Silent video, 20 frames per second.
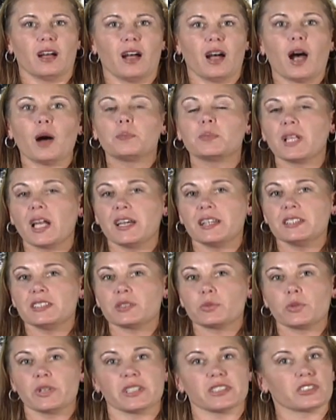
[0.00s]
a place
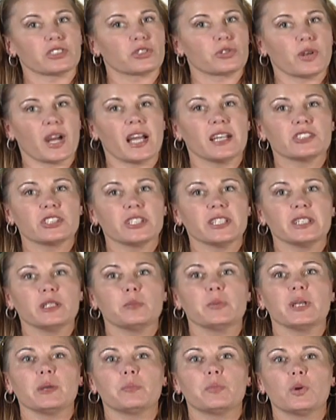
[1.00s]
where it's tragedy to
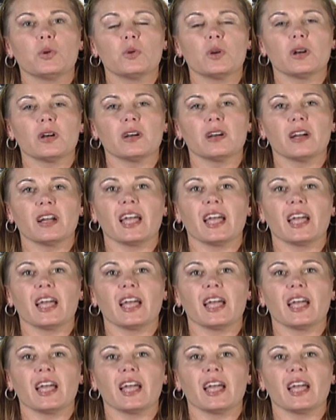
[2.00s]
be poor